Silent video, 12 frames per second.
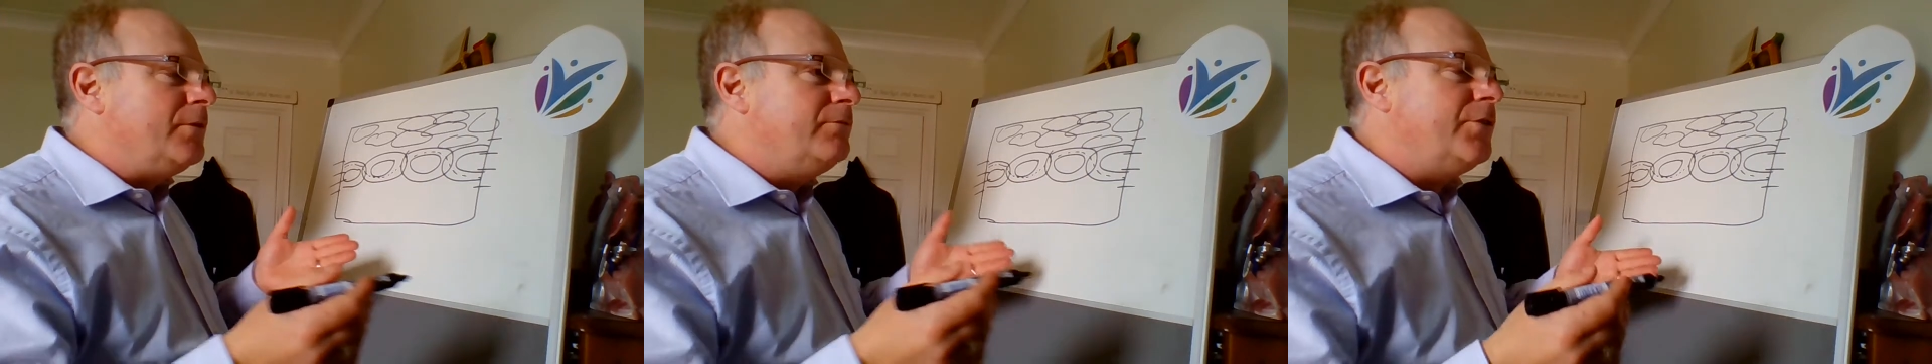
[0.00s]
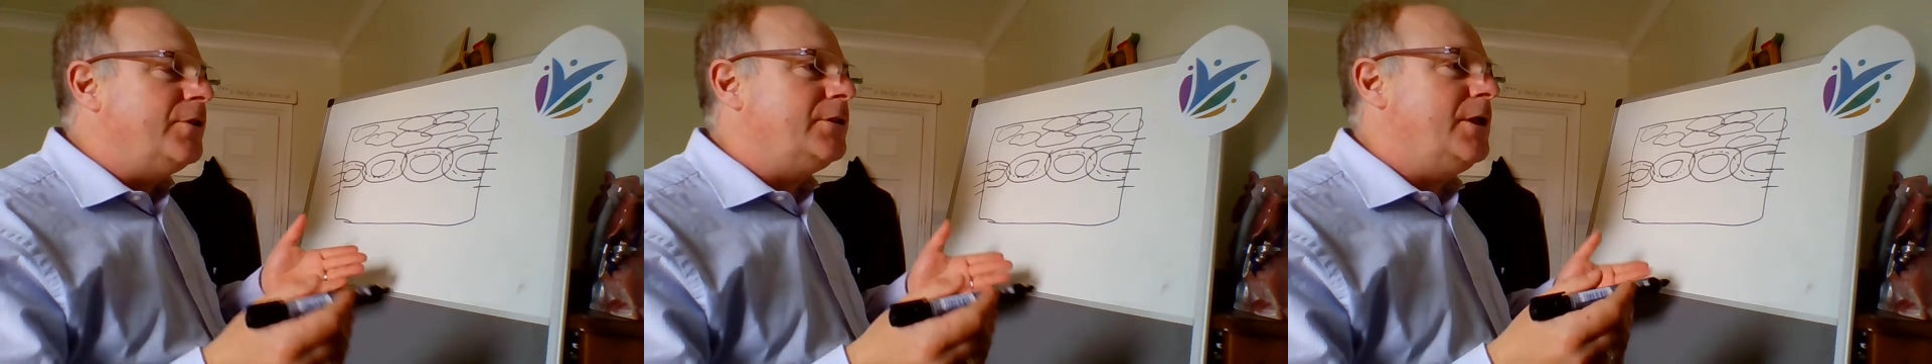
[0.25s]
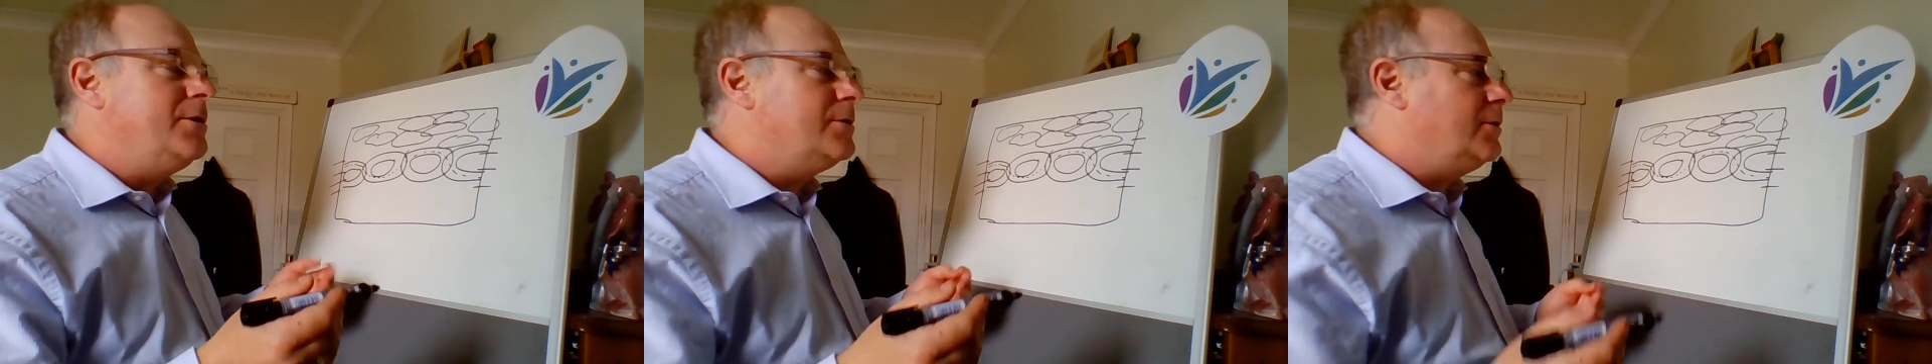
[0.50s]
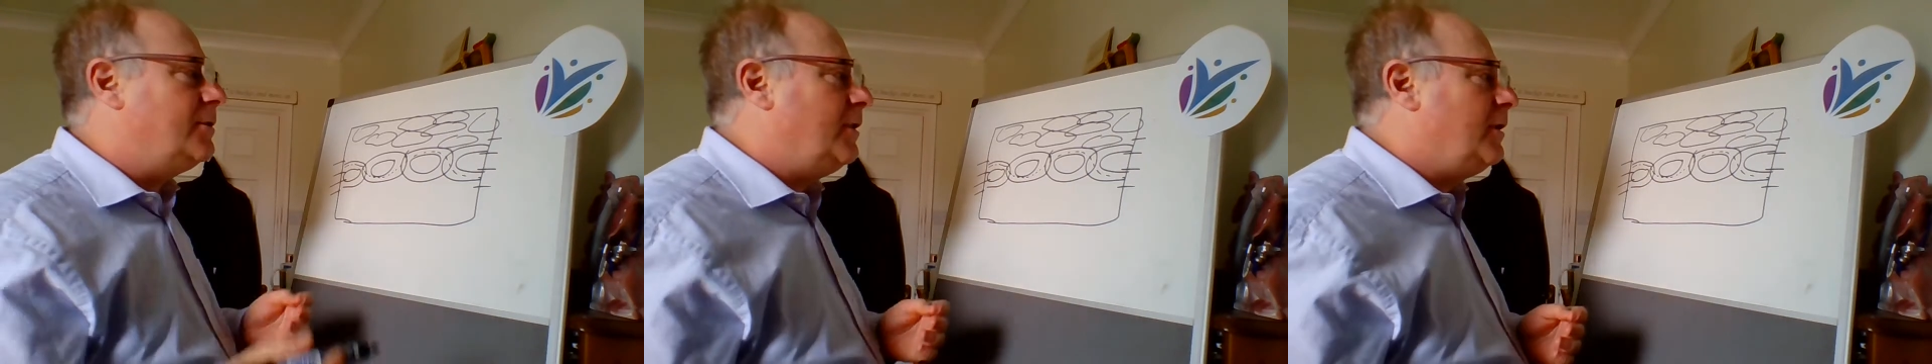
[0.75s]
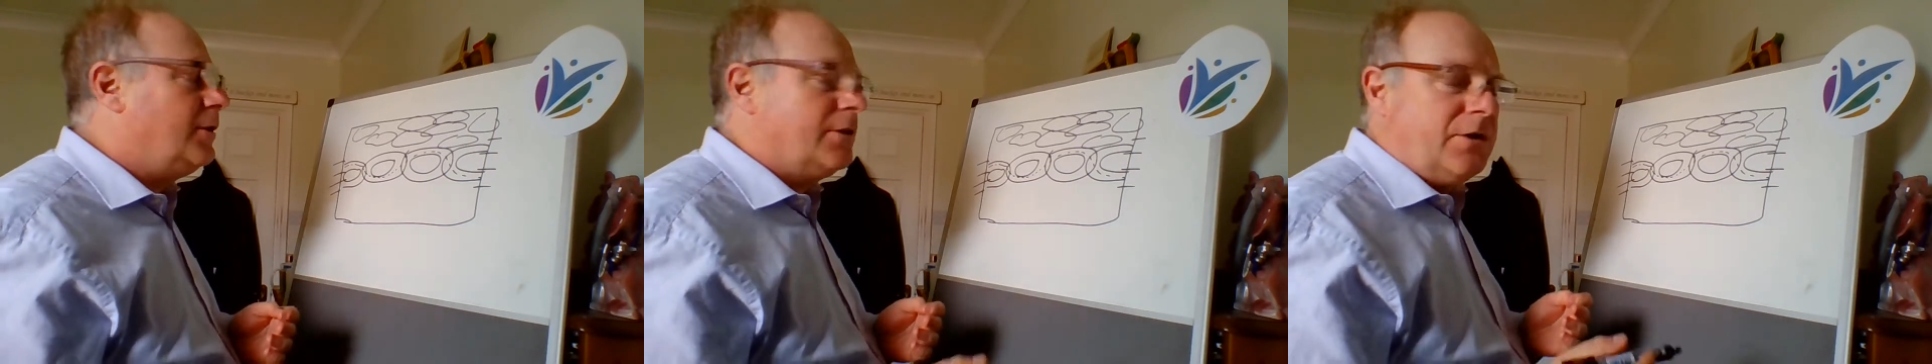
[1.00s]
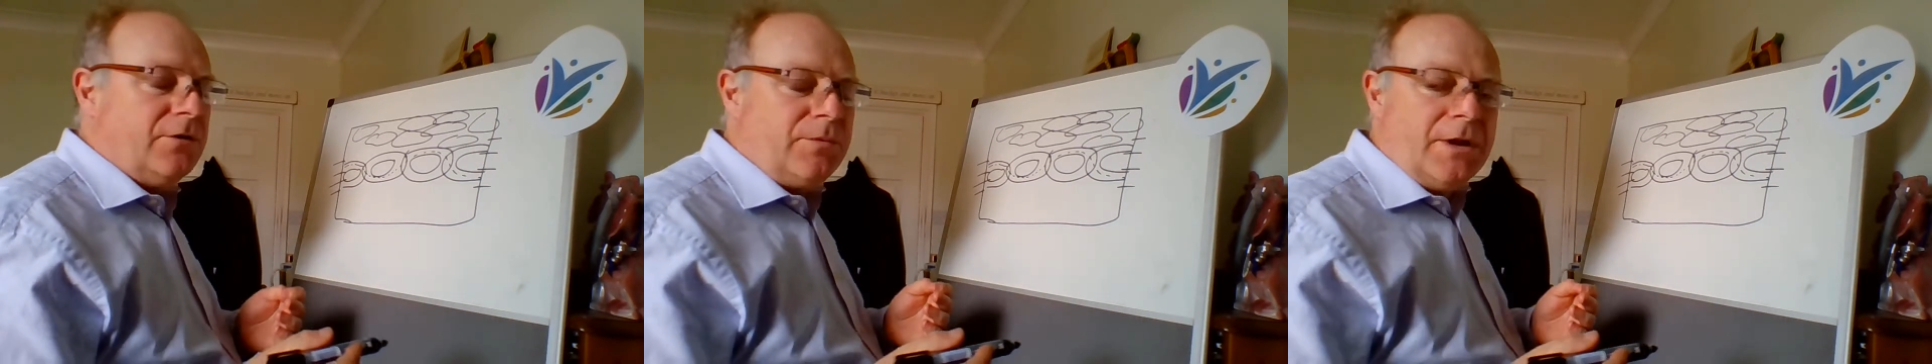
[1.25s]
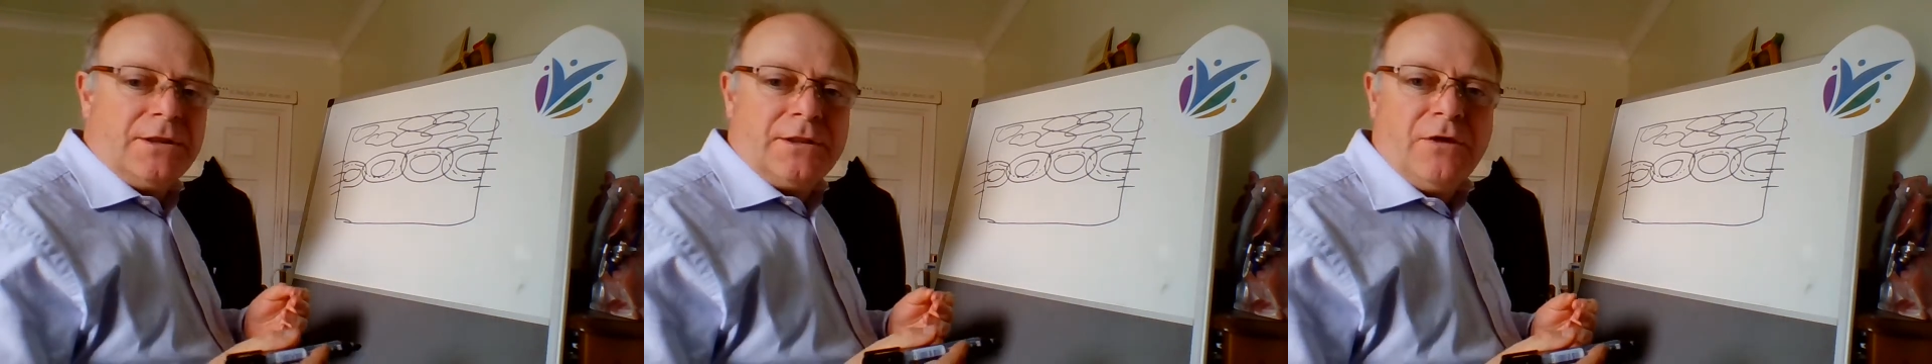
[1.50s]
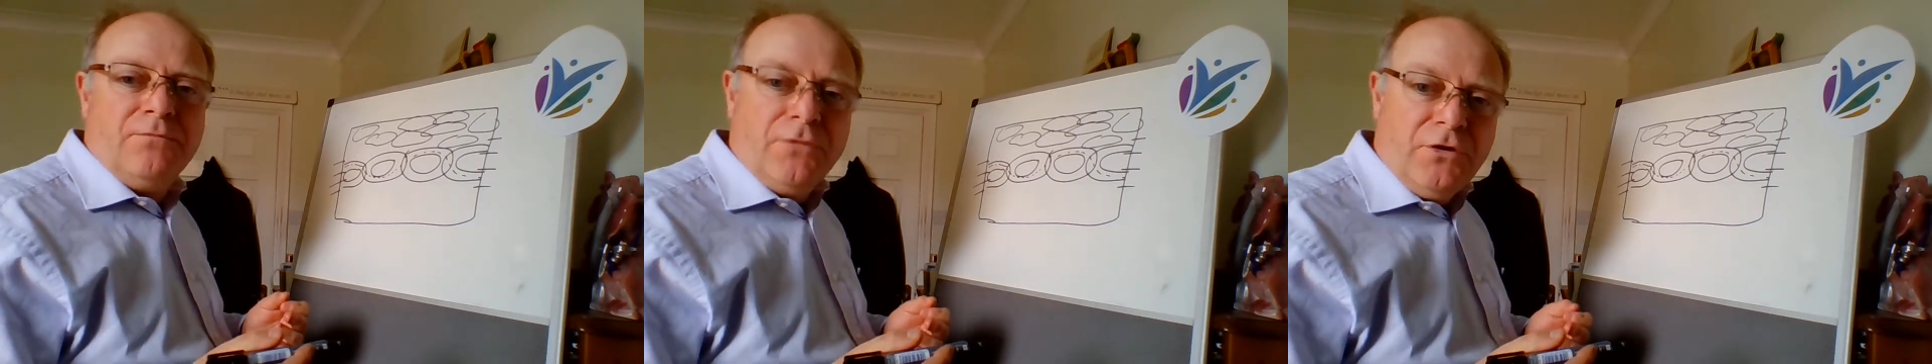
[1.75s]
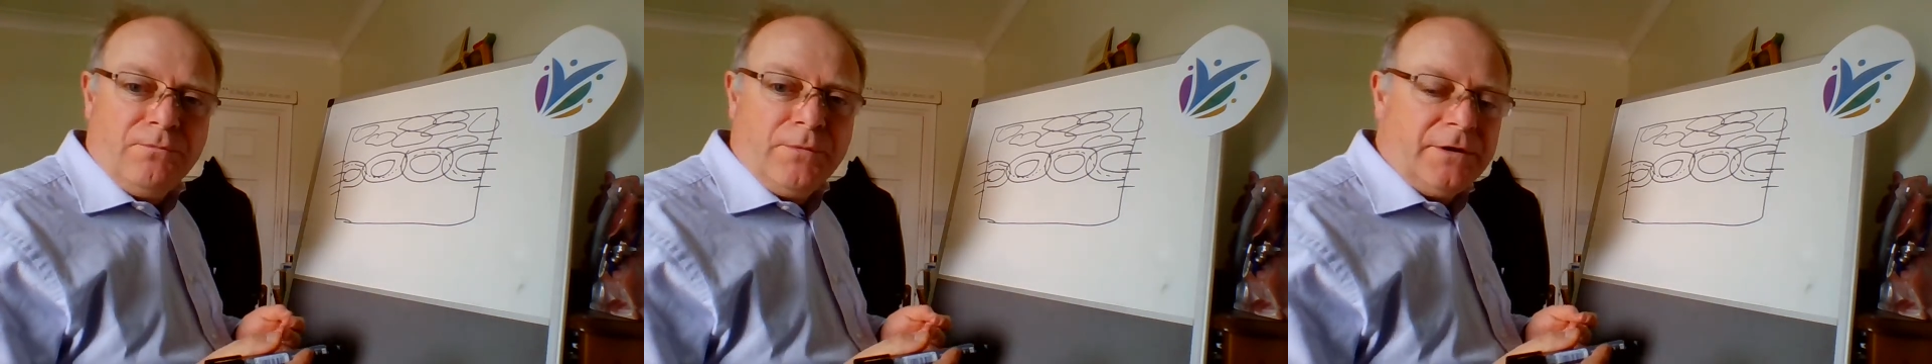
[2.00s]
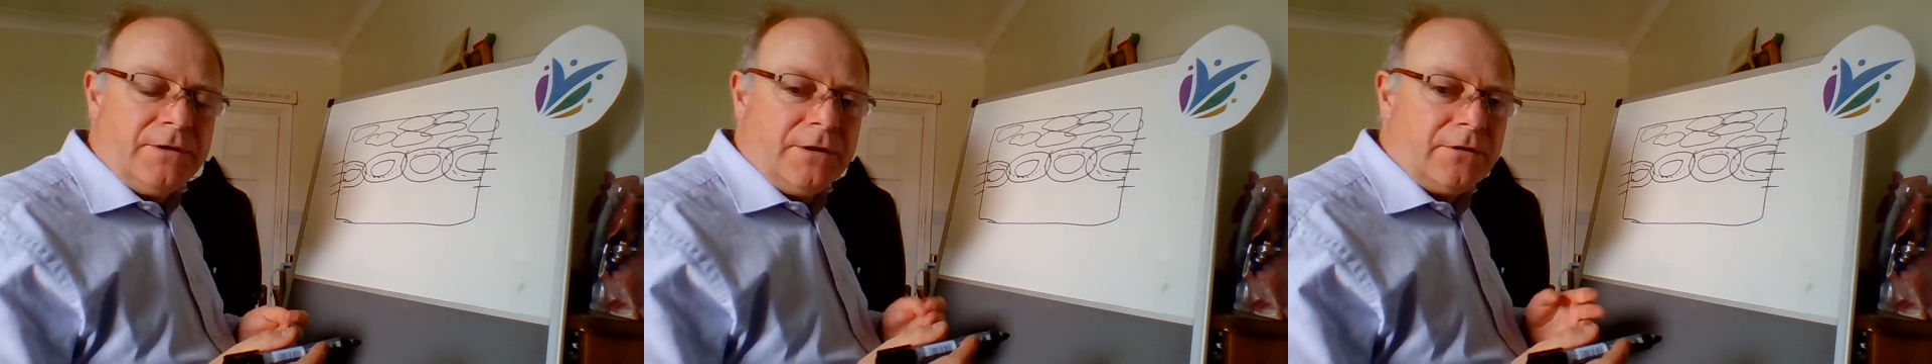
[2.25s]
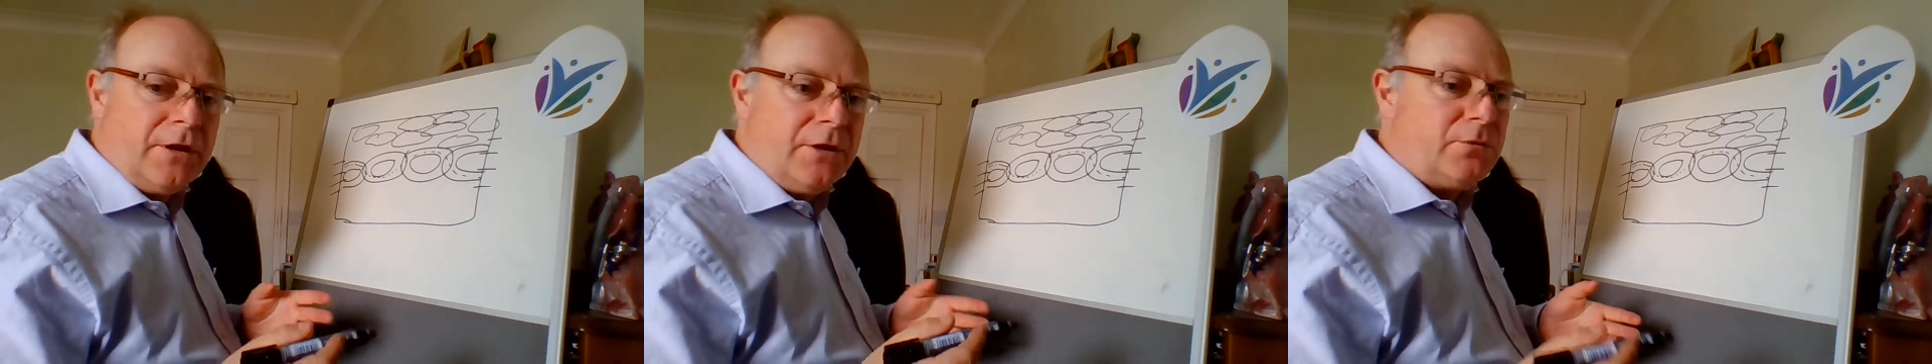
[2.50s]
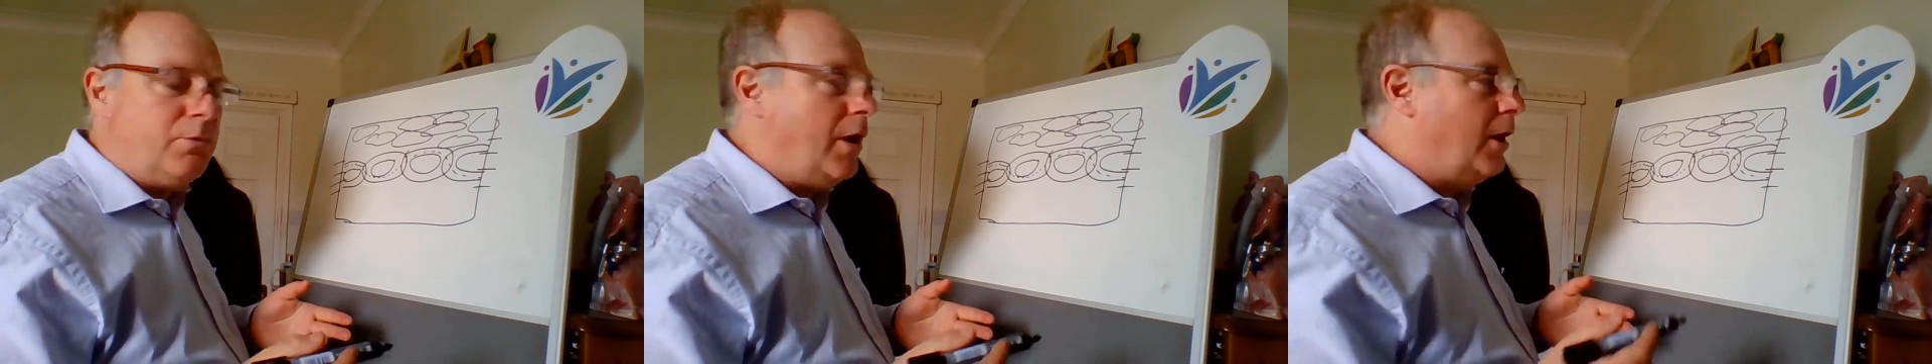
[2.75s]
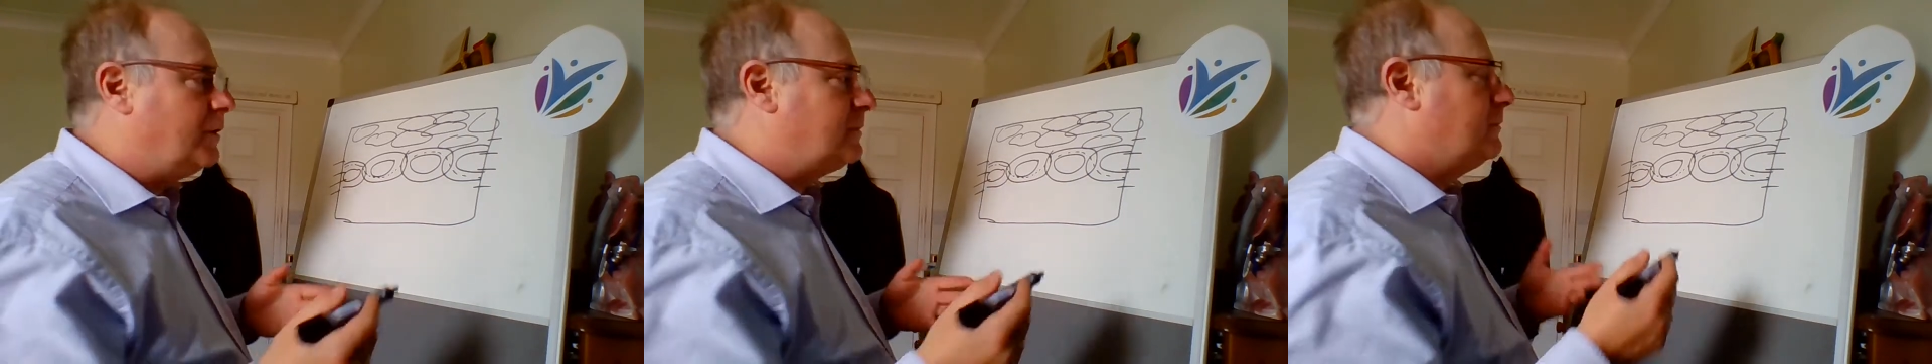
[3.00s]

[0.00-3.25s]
for the senses, things plants that are movement as well.